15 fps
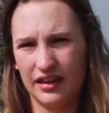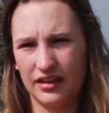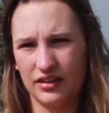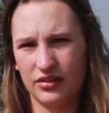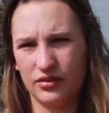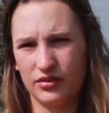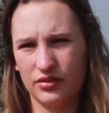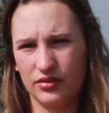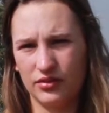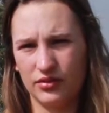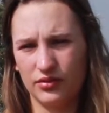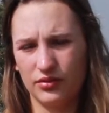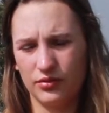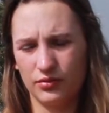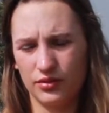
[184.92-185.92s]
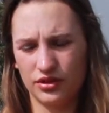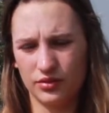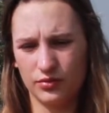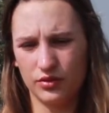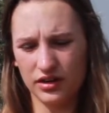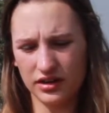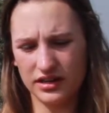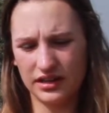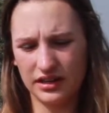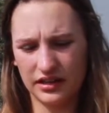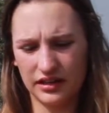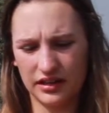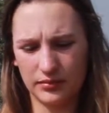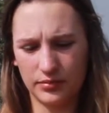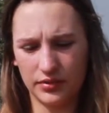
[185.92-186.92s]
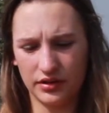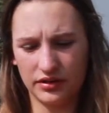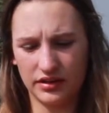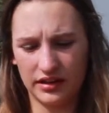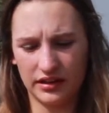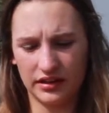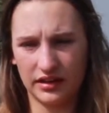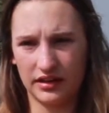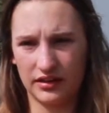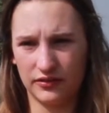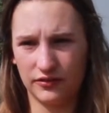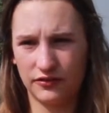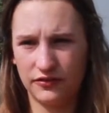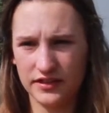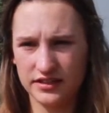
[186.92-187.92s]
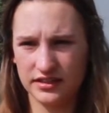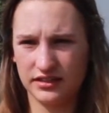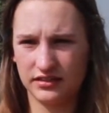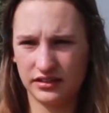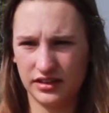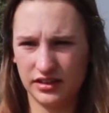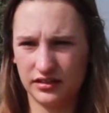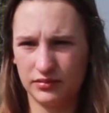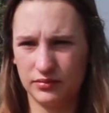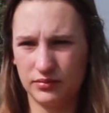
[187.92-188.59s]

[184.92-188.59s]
And when you're working and building and physically